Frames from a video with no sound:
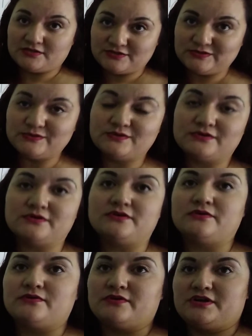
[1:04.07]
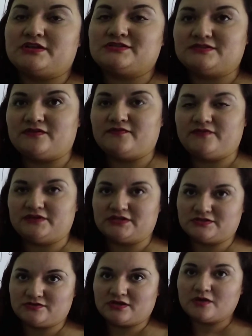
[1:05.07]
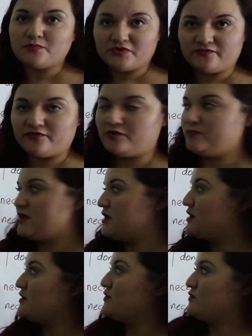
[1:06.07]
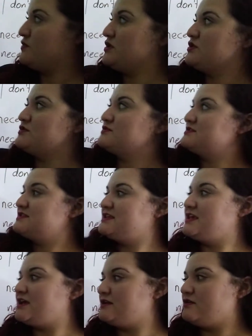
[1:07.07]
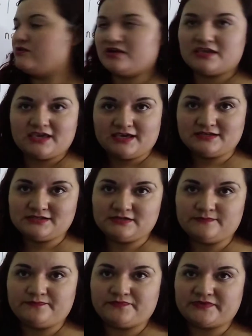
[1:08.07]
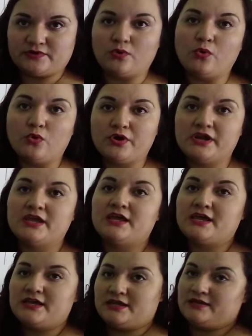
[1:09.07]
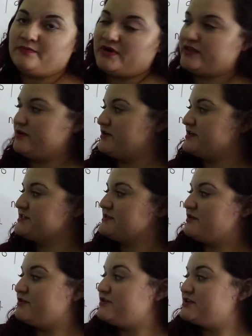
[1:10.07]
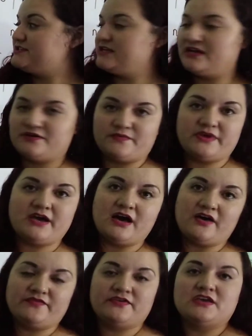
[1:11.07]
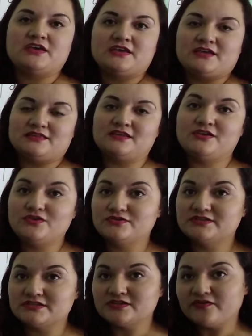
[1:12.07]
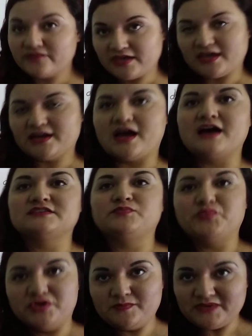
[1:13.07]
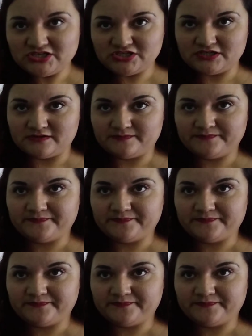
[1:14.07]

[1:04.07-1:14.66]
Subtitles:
do or something that you can perform, we use can or can't, or and by the other side we have the uses of can as permission.